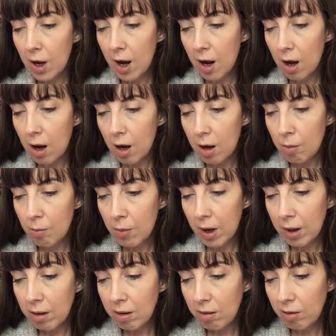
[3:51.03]

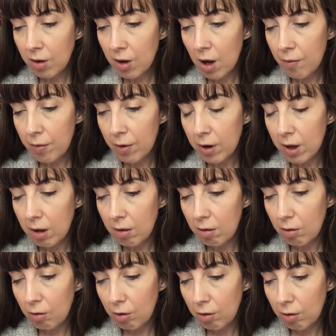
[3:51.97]
And this cover
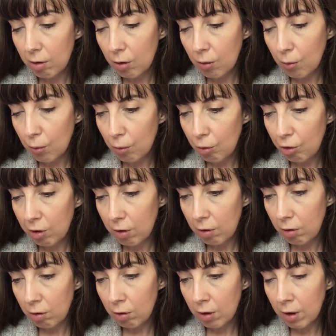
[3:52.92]
is just
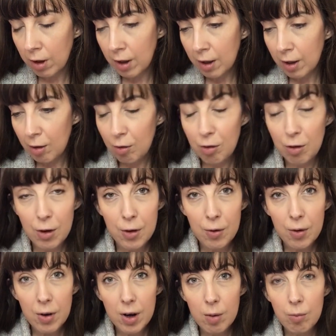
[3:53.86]
gorgeous,
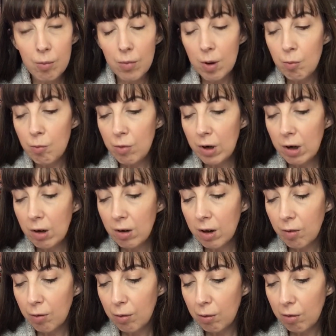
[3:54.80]
so I'm really
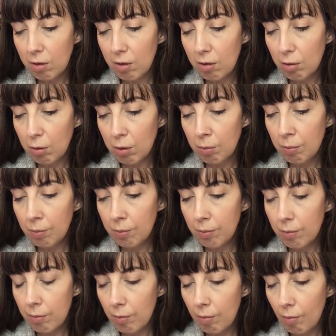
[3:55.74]
looking forward to this one.
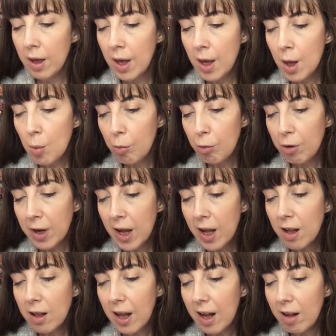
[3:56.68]

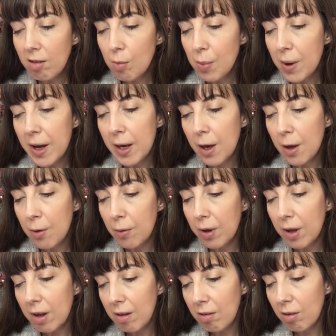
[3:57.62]
Brielle Adebayo
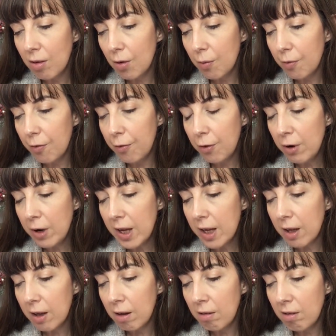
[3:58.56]
is fully
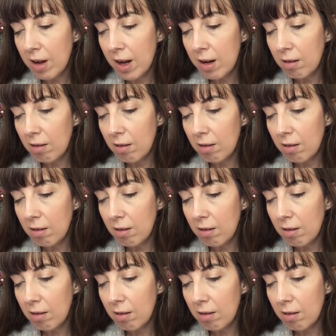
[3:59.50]
content